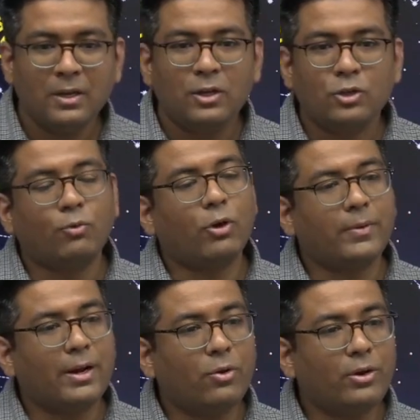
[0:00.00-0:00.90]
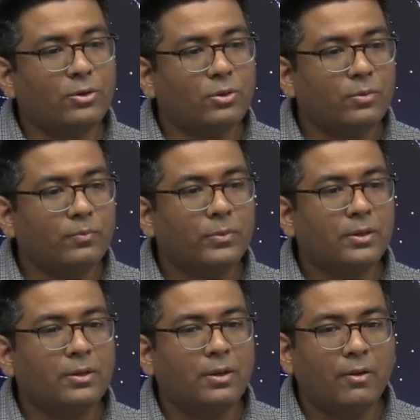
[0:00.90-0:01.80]
So what we are going to do?
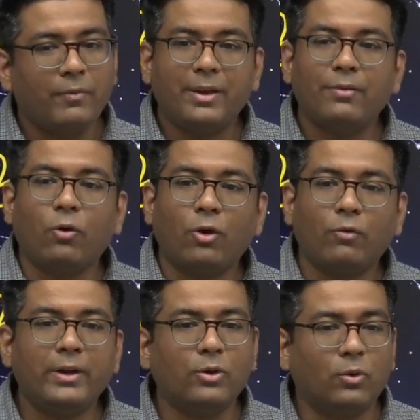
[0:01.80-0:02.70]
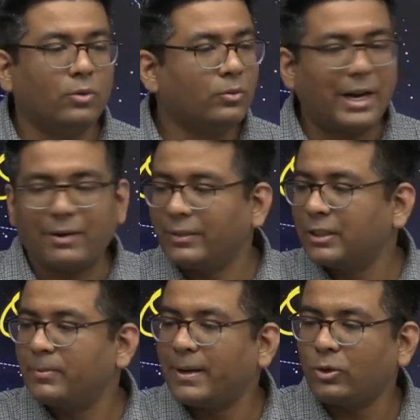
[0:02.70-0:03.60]
We know that with
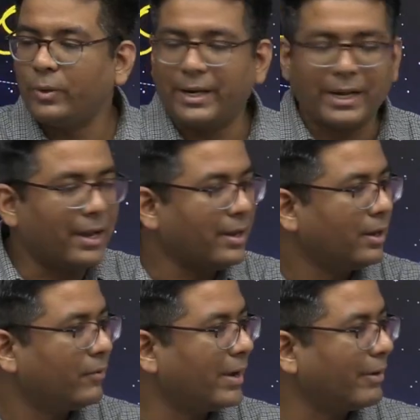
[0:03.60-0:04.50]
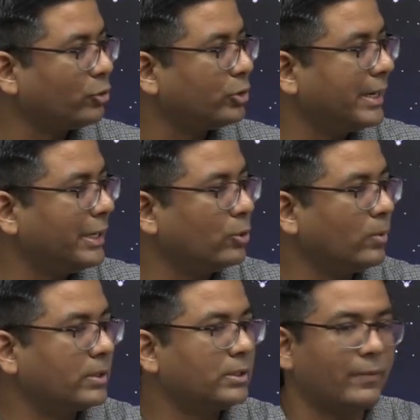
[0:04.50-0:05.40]
respect to India, we have to sail
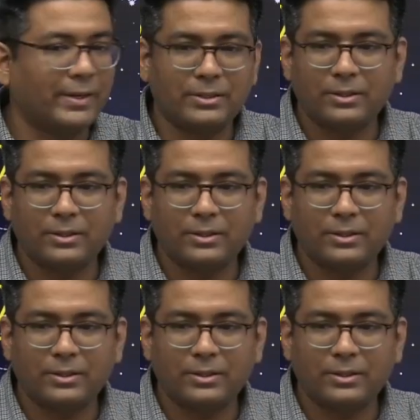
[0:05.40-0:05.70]
towards the west.